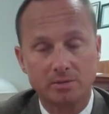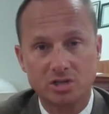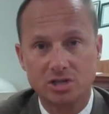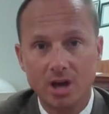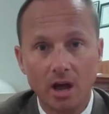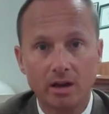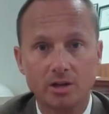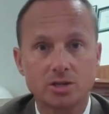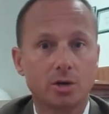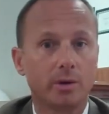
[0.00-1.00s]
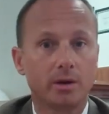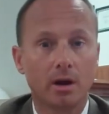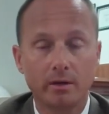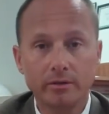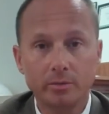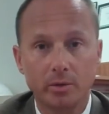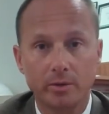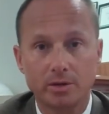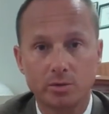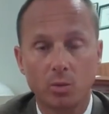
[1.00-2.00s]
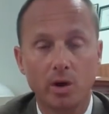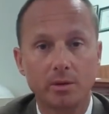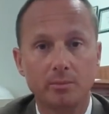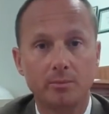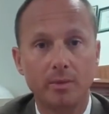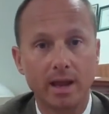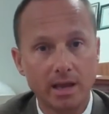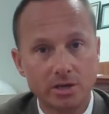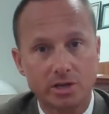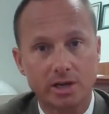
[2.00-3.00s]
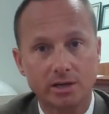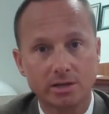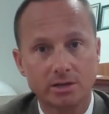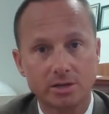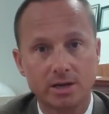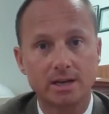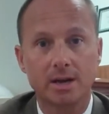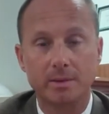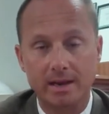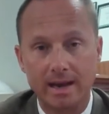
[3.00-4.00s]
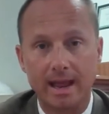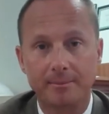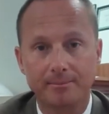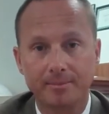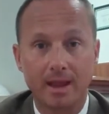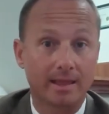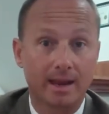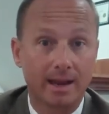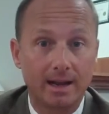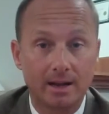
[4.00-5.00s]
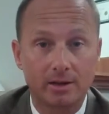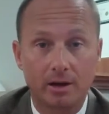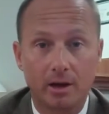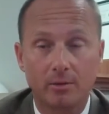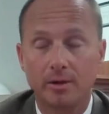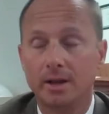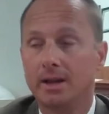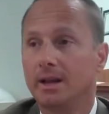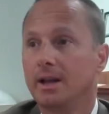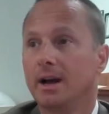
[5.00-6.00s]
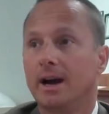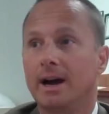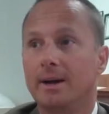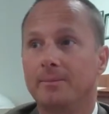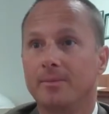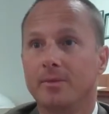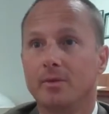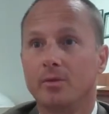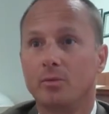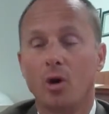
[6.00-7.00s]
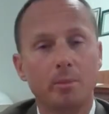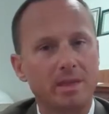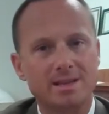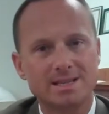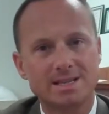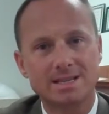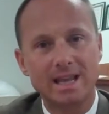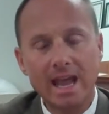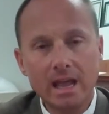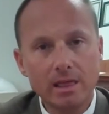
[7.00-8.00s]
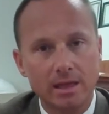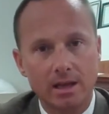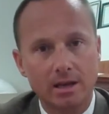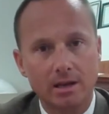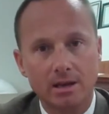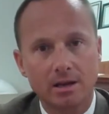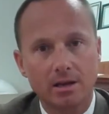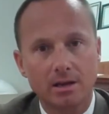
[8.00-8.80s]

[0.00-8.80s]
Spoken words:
I'm stunned, it's so uncomfortable. This one agent, she didn't tell me the name, not that I needed to know, wrote me this scathing